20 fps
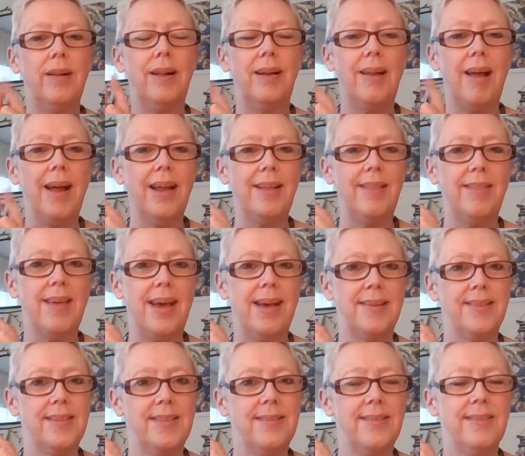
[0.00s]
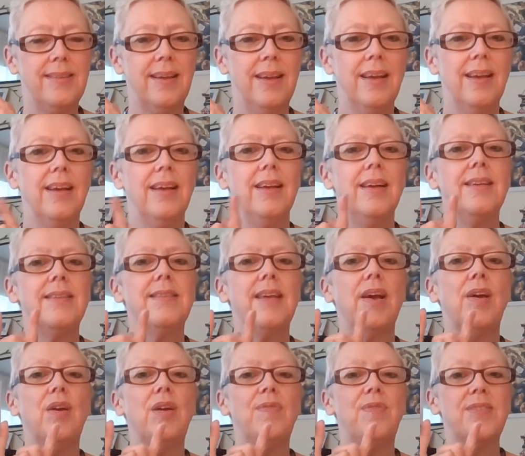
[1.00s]
like this. So
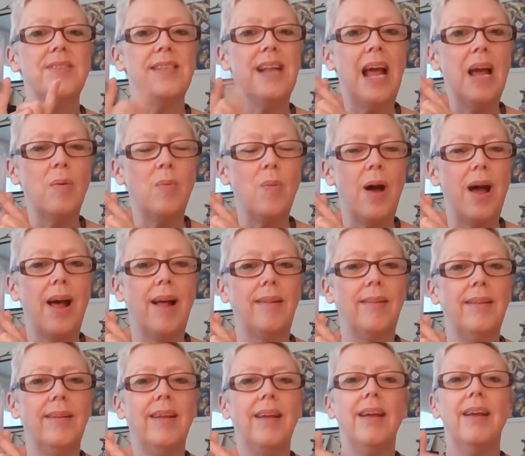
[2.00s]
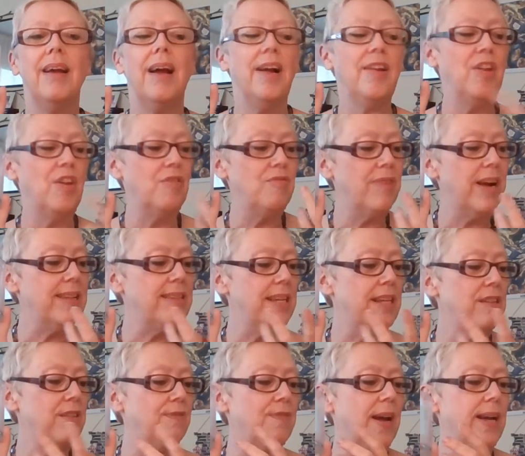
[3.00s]
you've slept well and you're ready
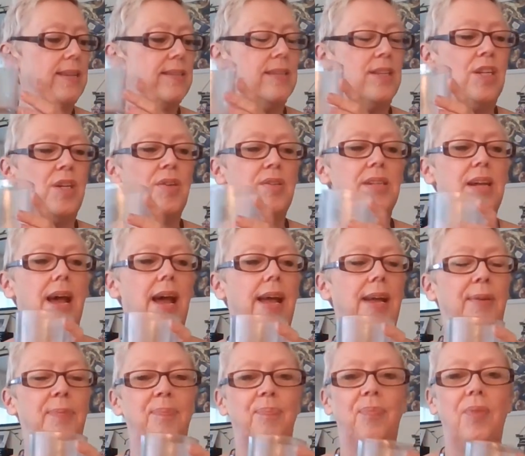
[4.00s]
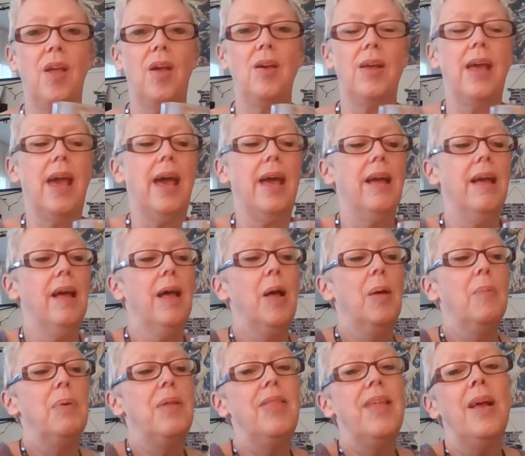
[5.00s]
to face a new day. Okay,
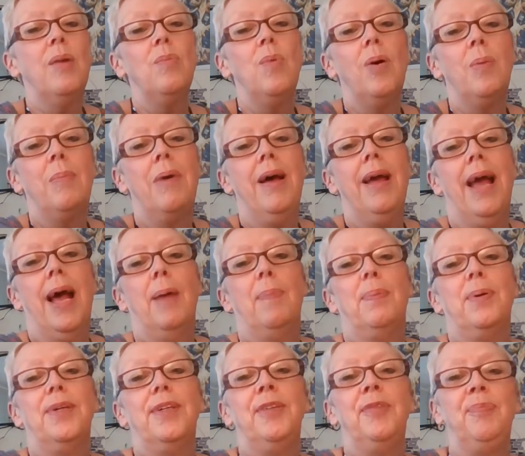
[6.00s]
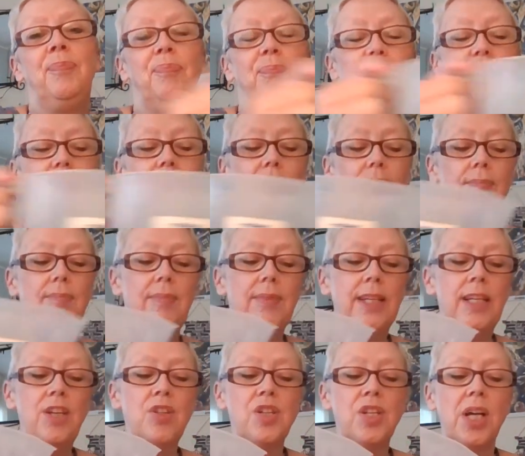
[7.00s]
but then what might happen
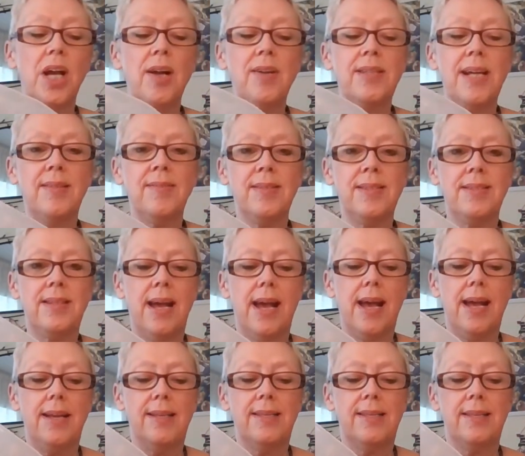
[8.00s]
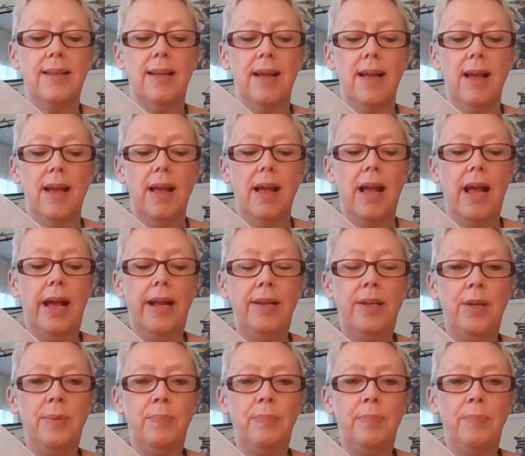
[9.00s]
is you go downstairs and